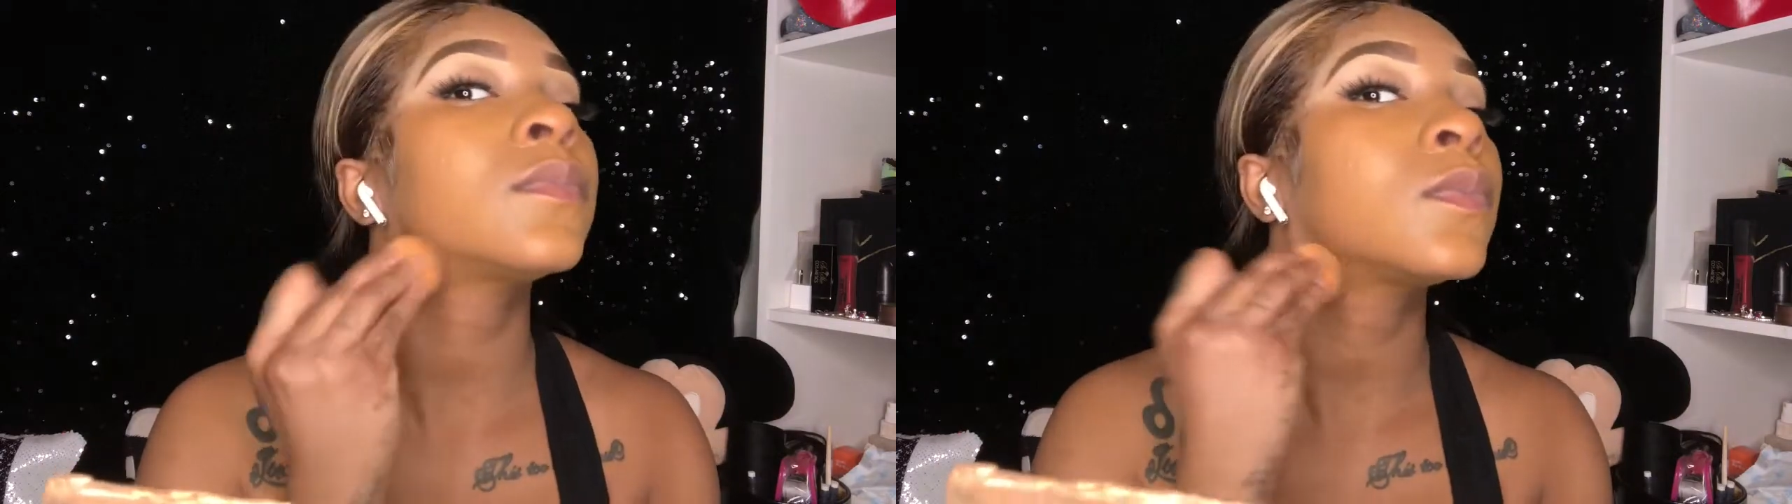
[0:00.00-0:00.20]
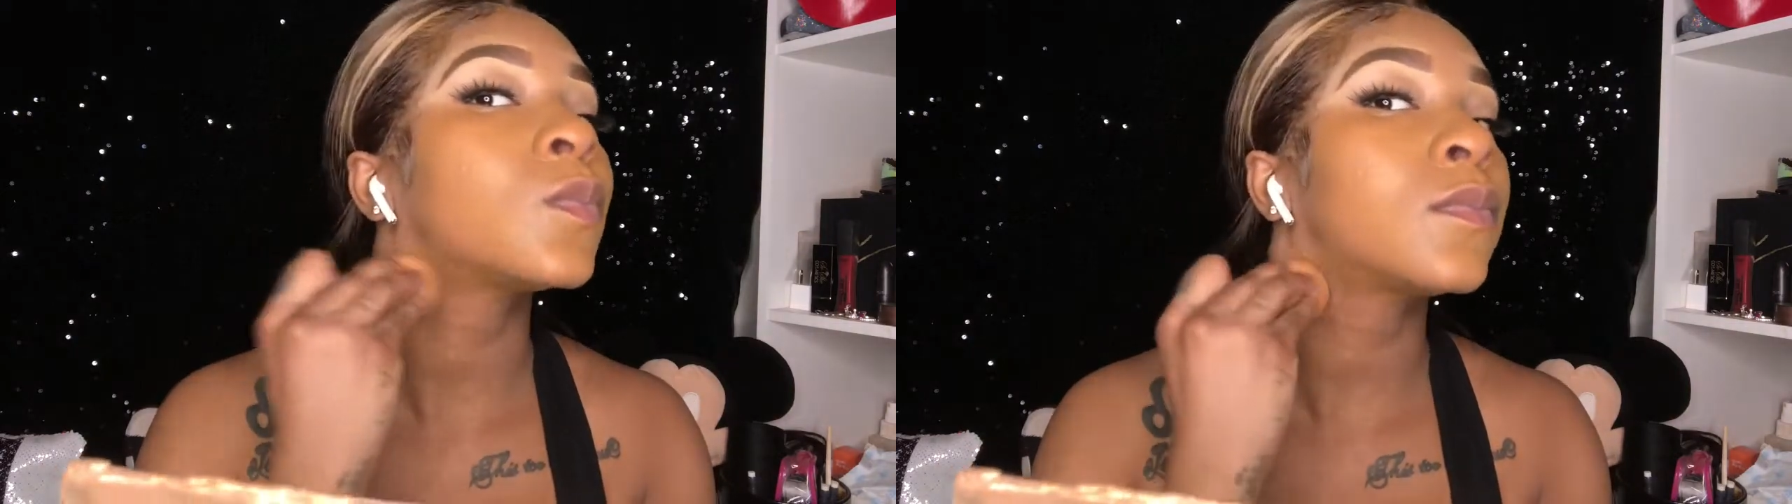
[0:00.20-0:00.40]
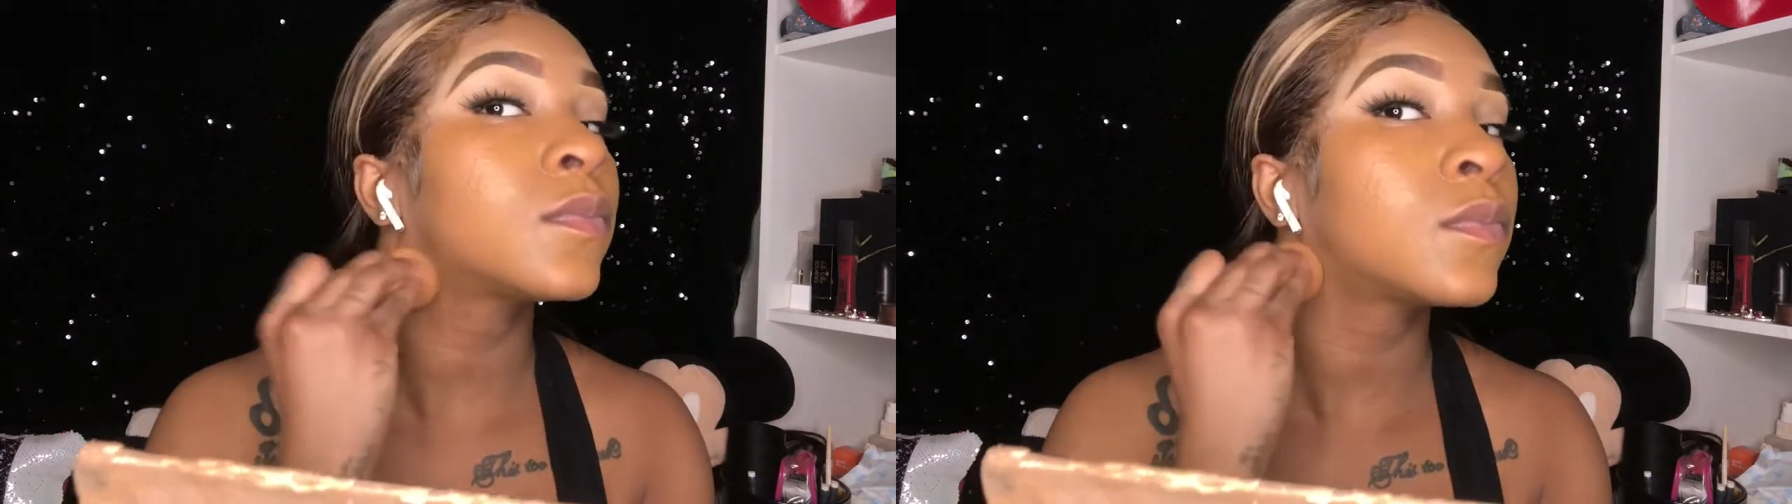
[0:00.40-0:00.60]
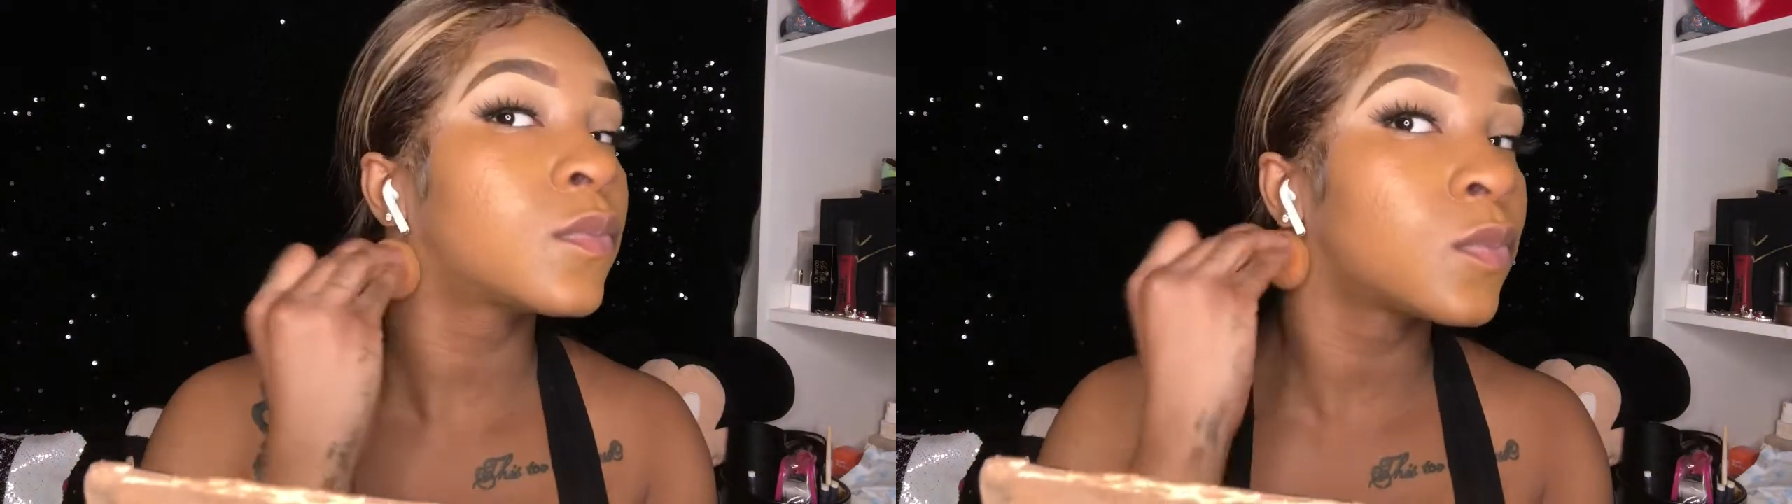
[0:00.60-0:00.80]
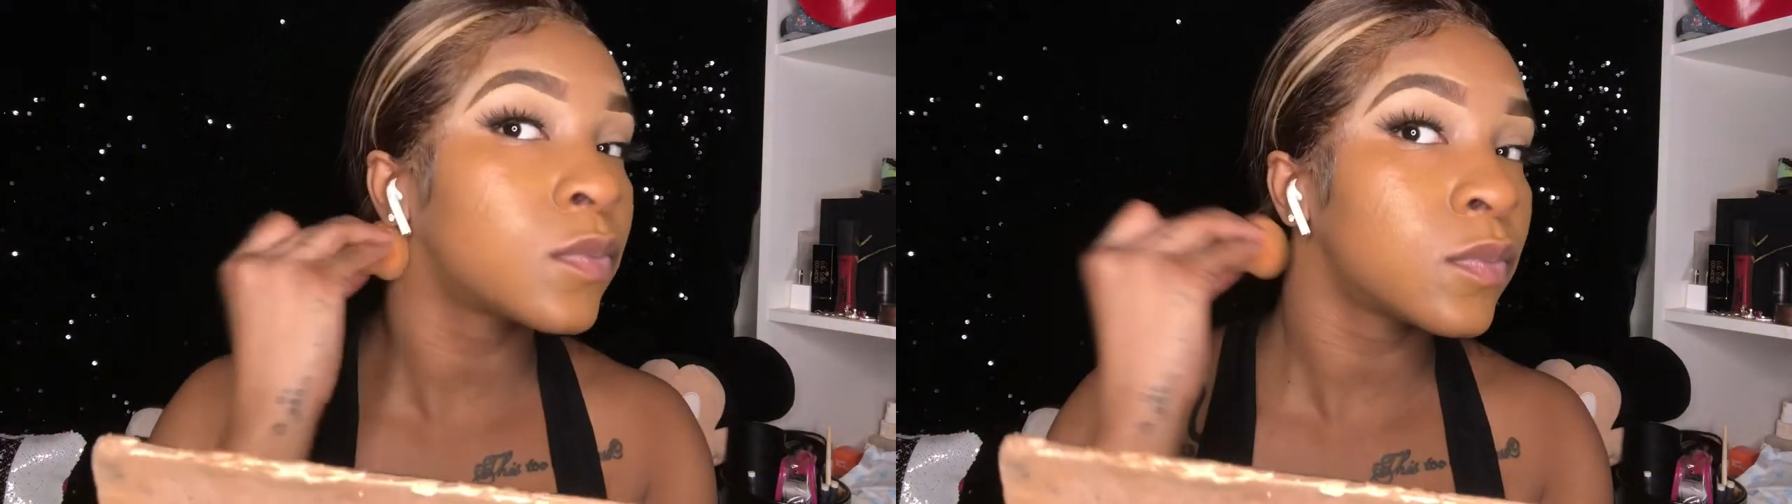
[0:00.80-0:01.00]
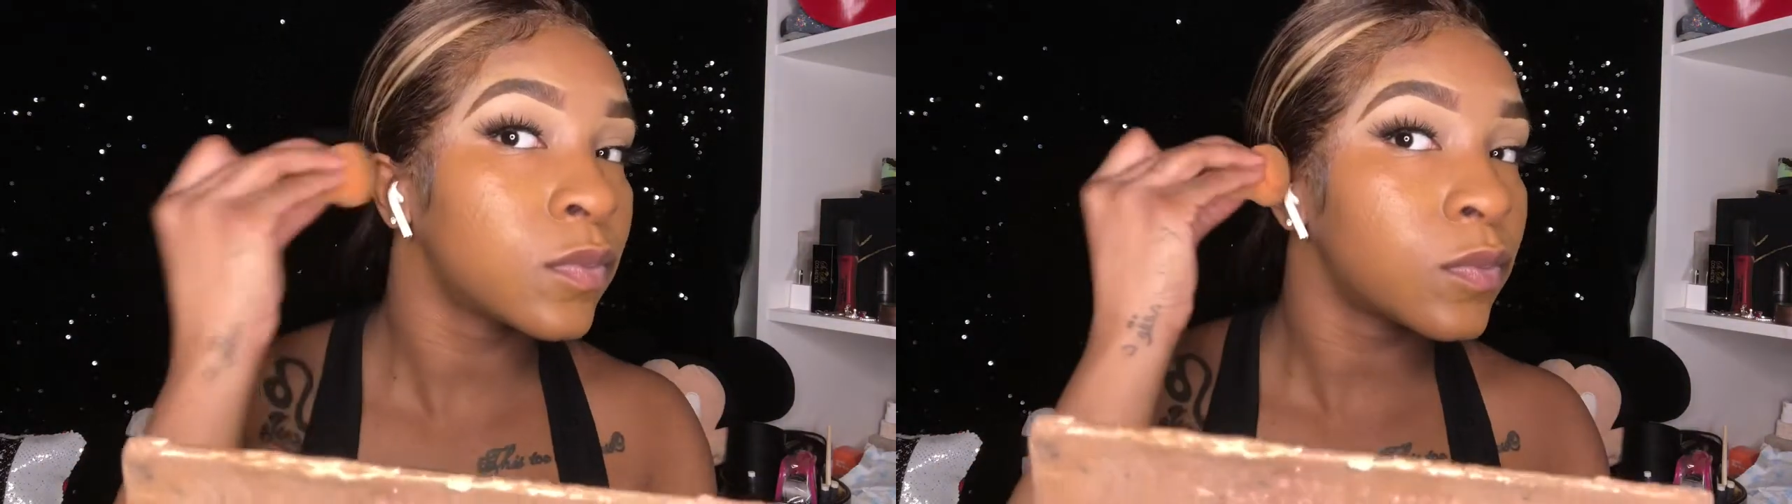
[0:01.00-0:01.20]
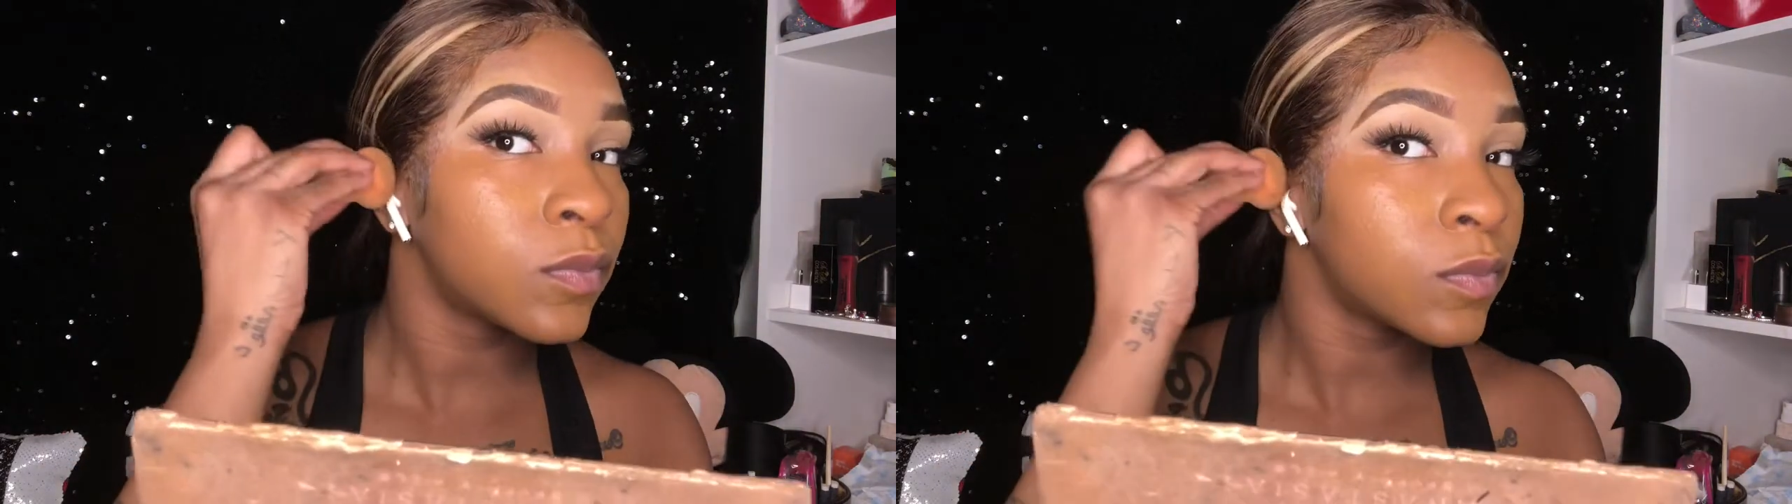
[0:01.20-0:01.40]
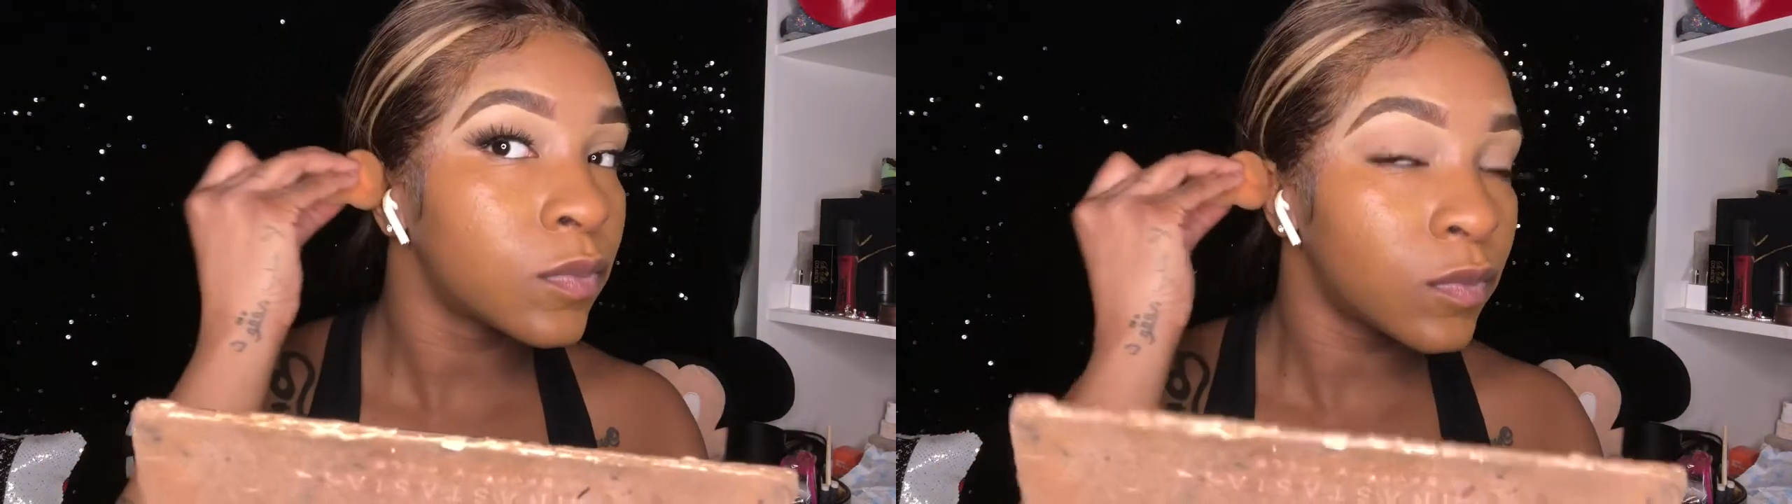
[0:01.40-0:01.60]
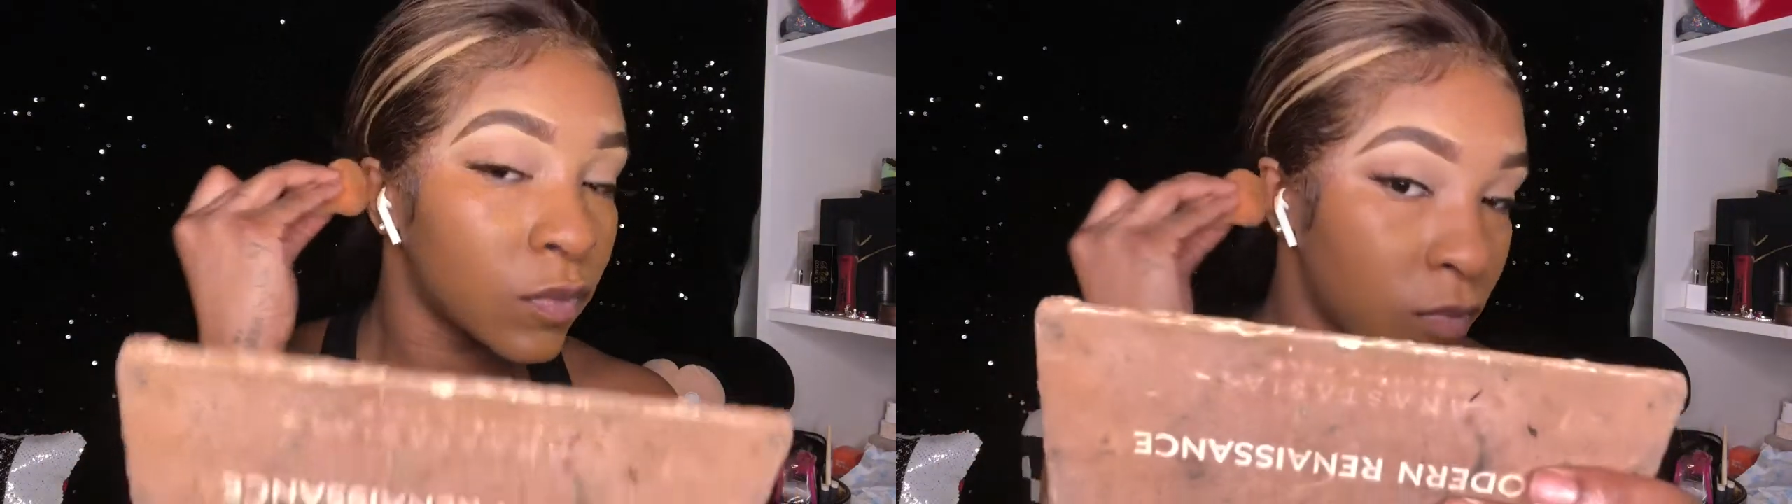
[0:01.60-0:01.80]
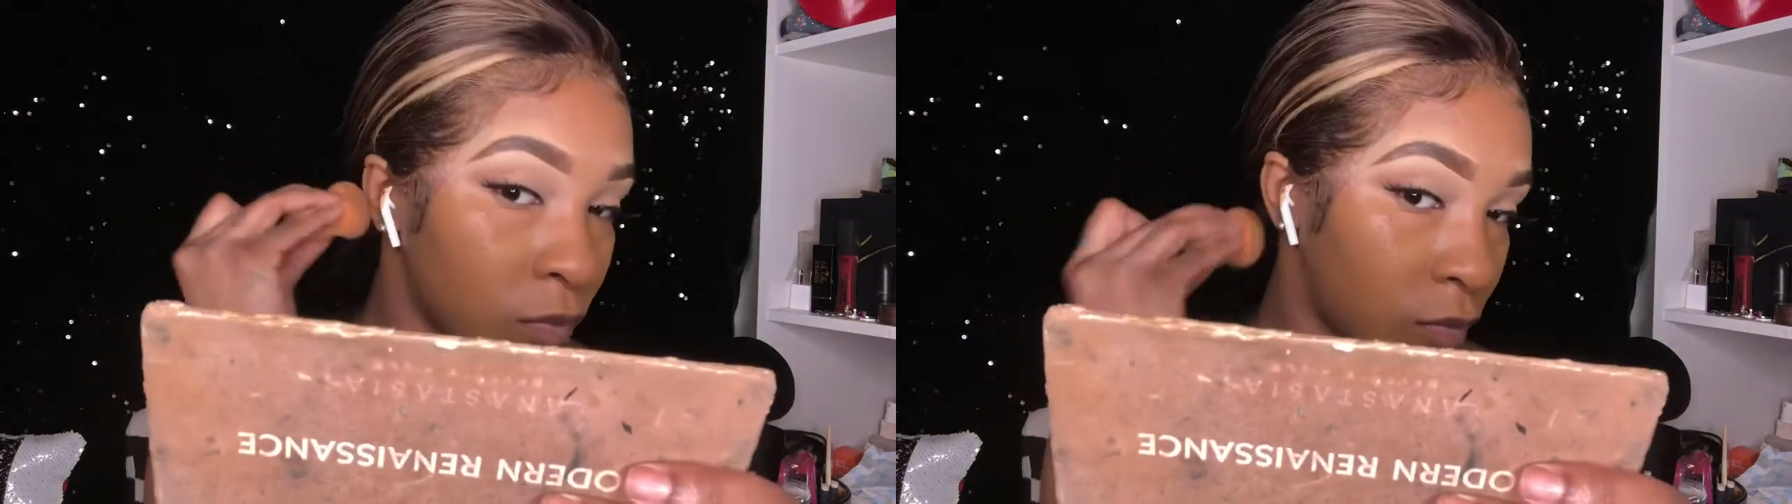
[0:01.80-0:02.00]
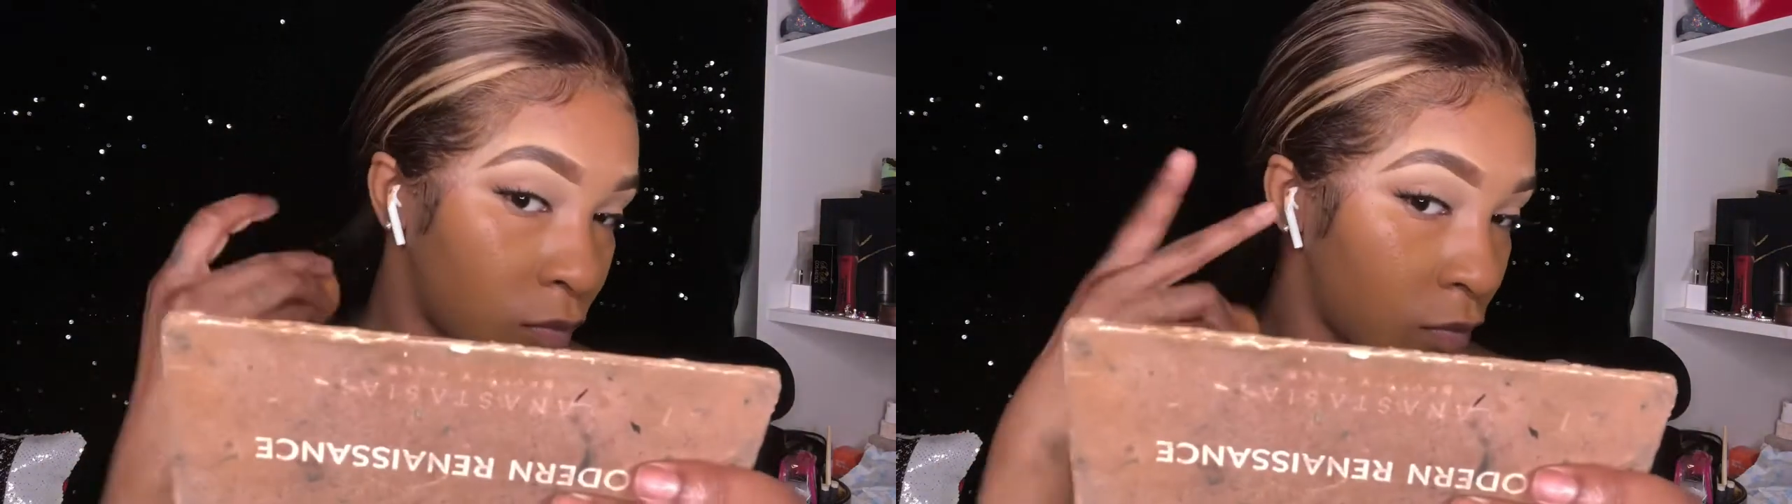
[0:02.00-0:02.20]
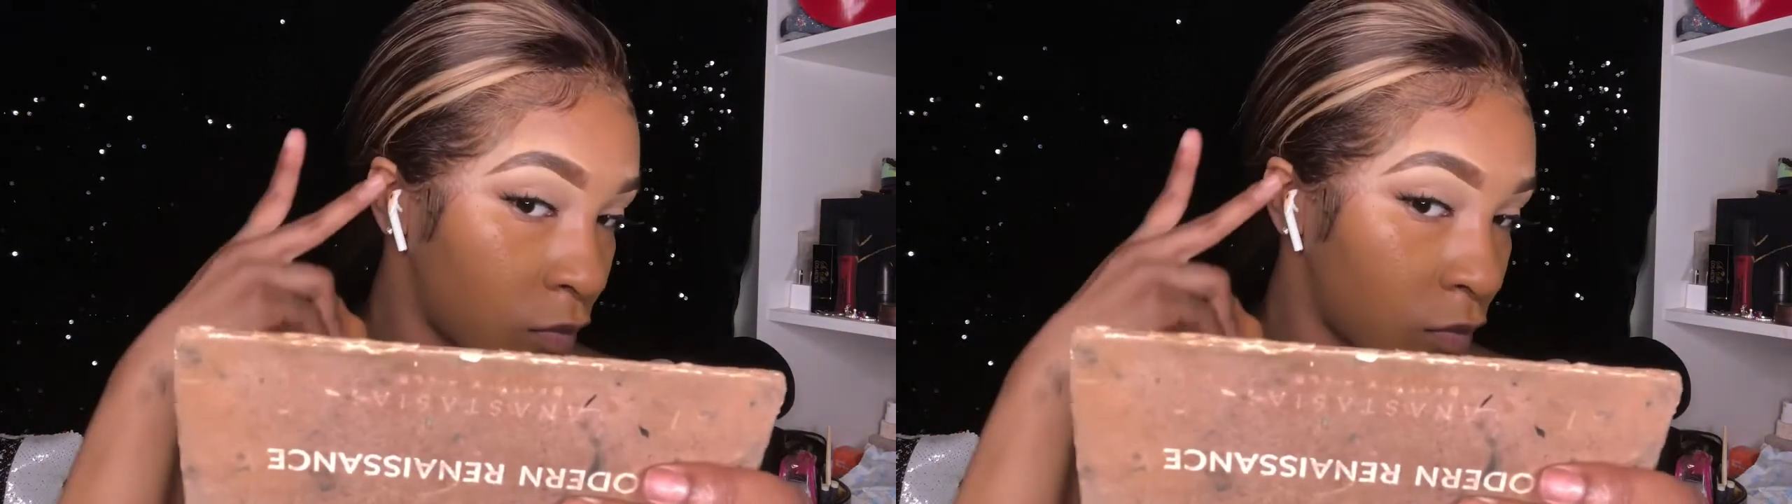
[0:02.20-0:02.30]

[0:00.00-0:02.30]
but you can just see me blending that literally on my